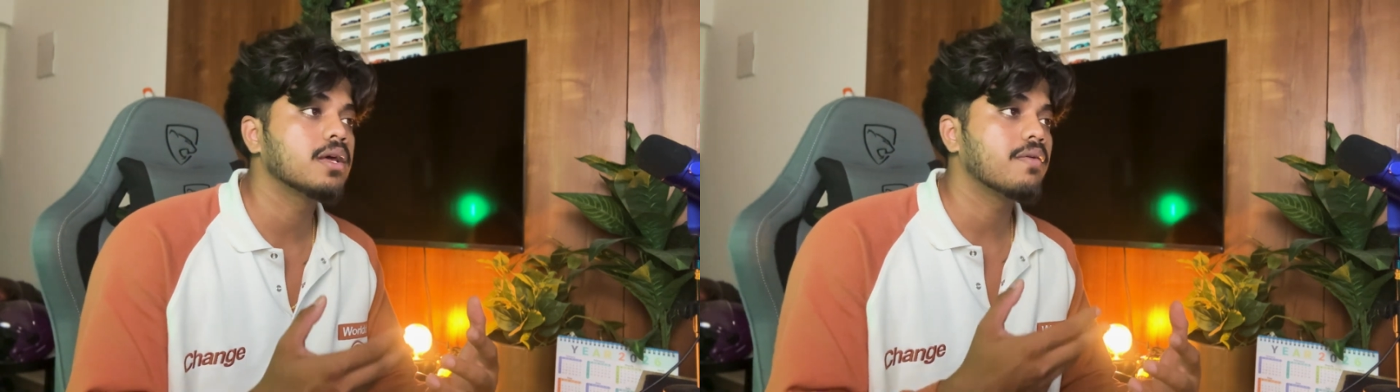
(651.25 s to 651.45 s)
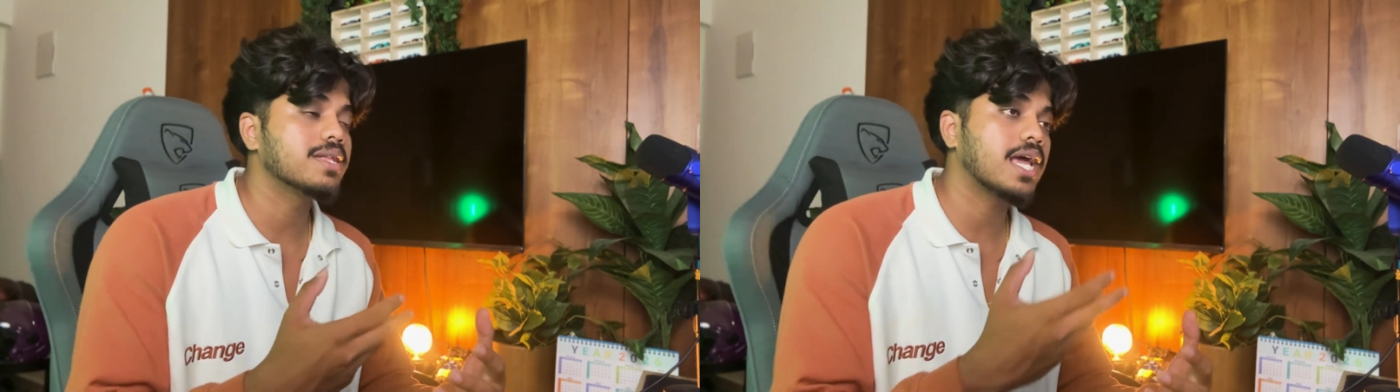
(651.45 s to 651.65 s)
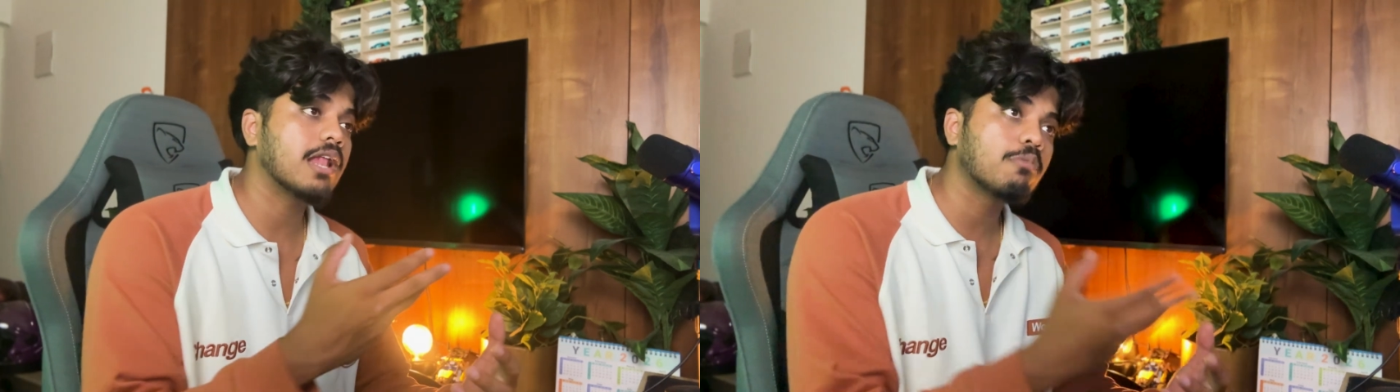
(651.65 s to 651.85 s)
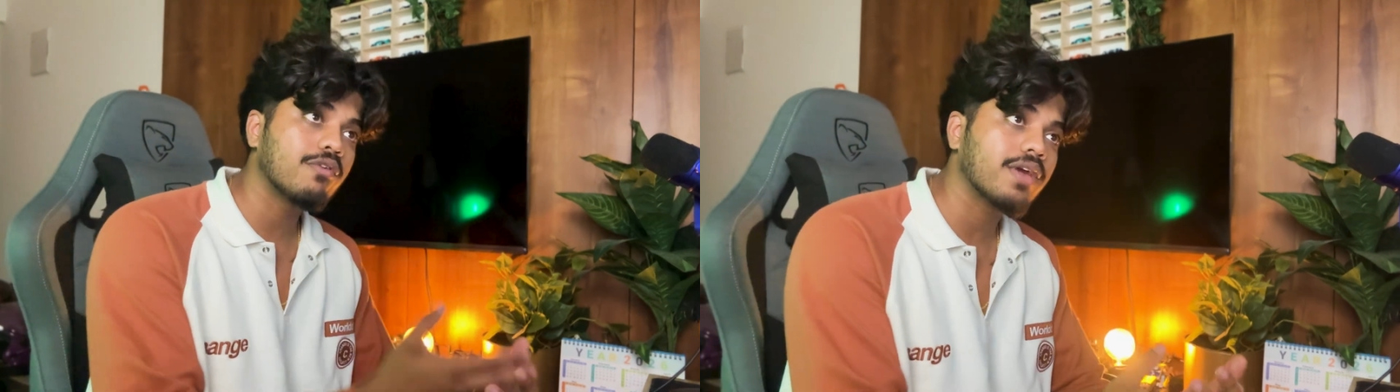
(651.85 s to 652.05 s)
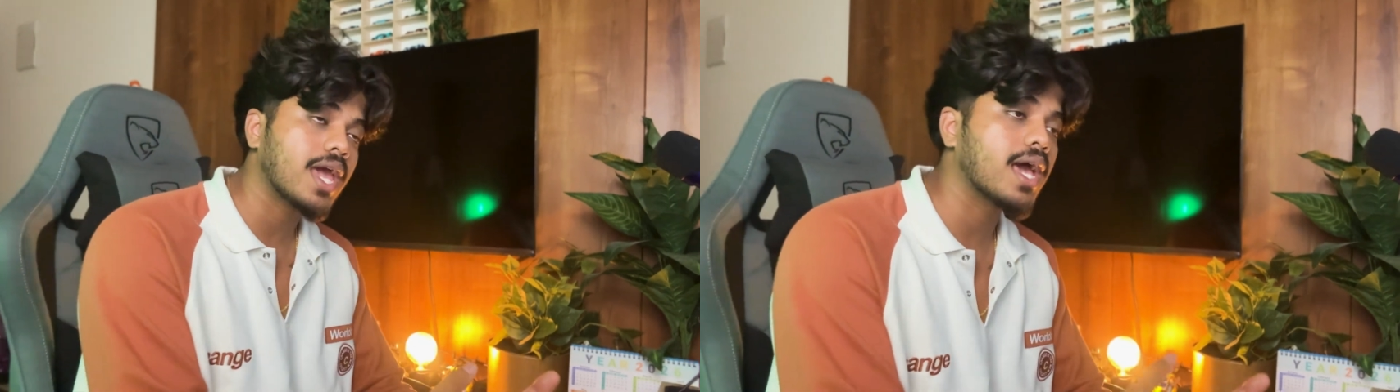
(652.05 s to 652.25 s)
with the help
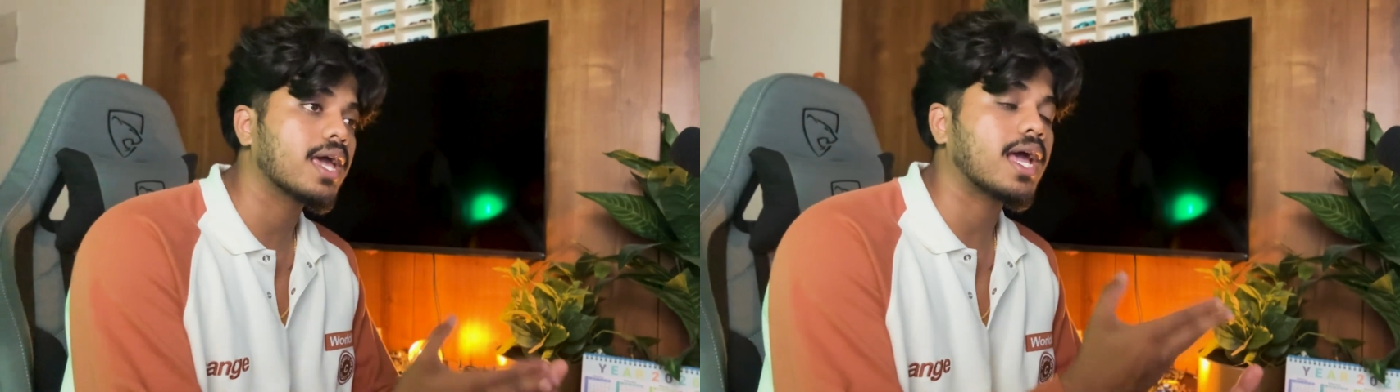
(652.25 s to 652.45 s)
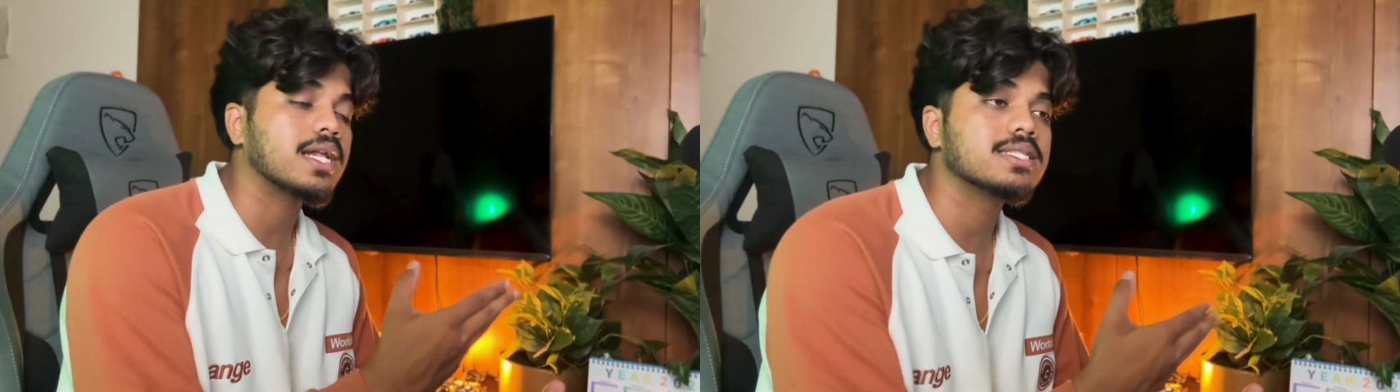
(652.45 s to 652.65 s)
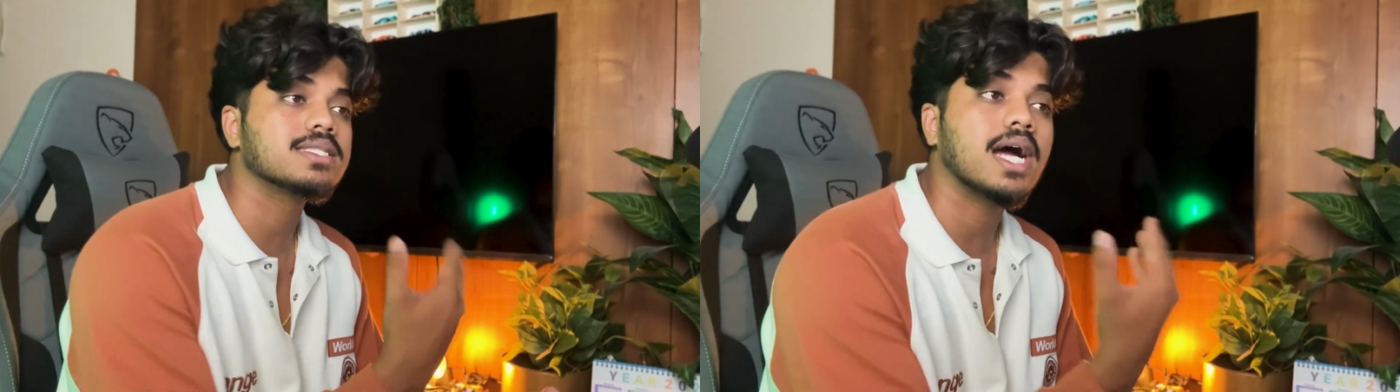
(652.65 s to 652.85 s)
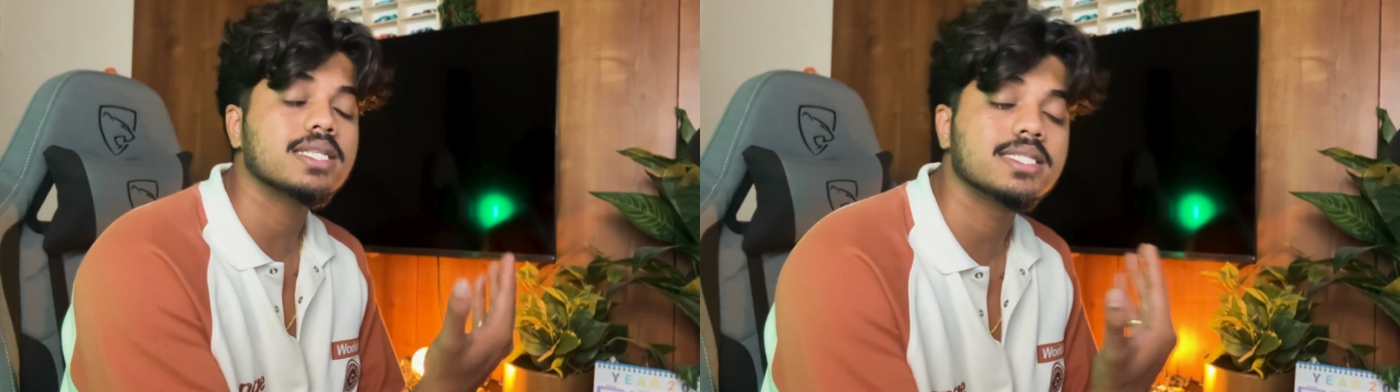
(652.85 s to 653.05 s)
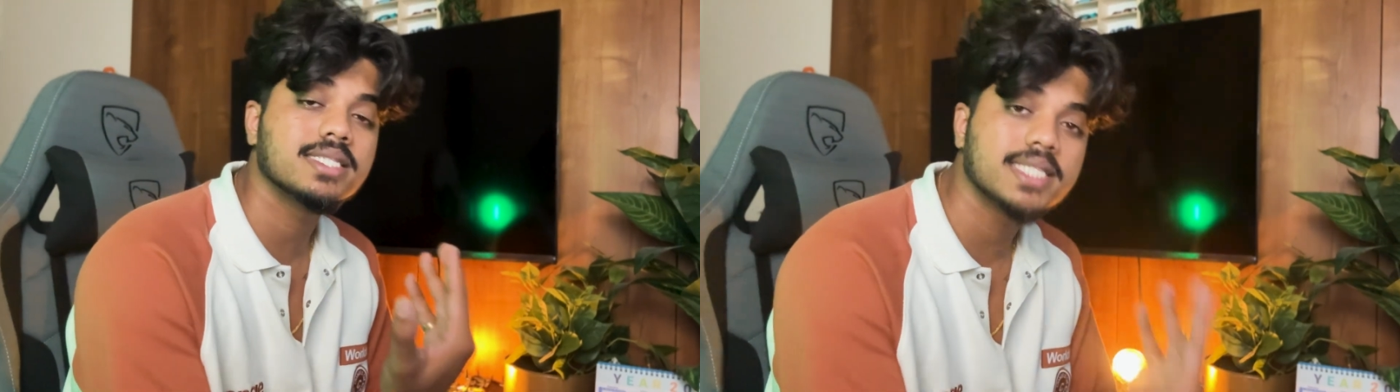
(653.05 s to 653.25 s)
of AI, and
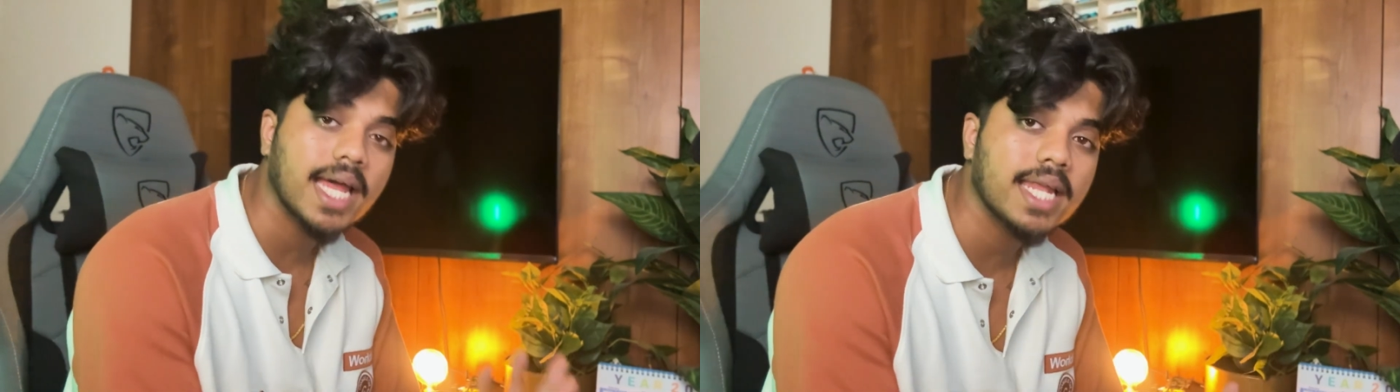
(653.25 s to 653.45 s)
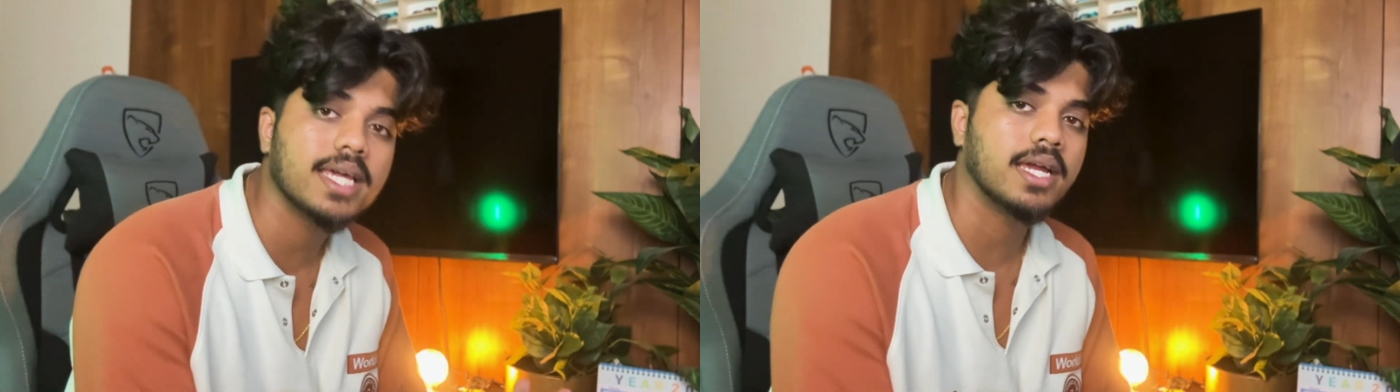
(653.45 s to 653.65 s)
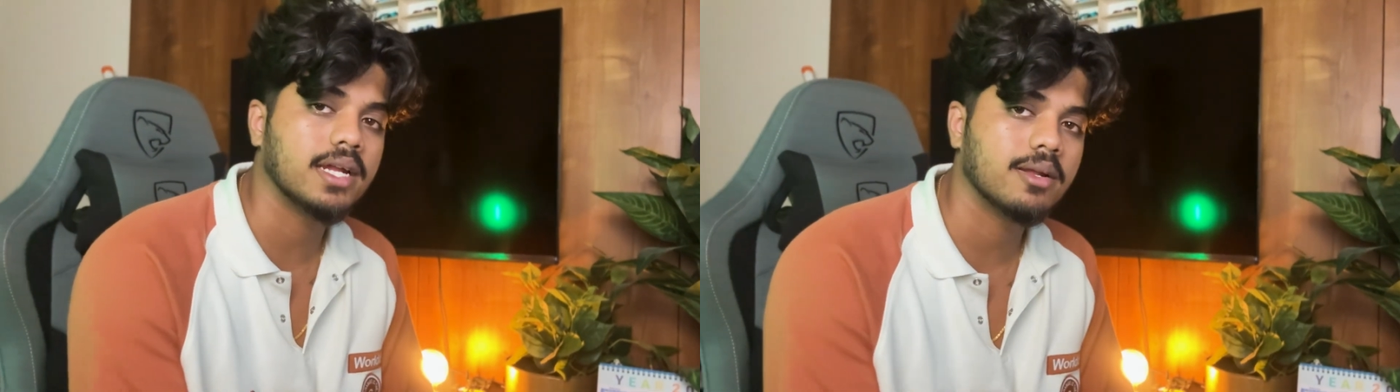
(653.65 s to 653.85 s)
start selling it.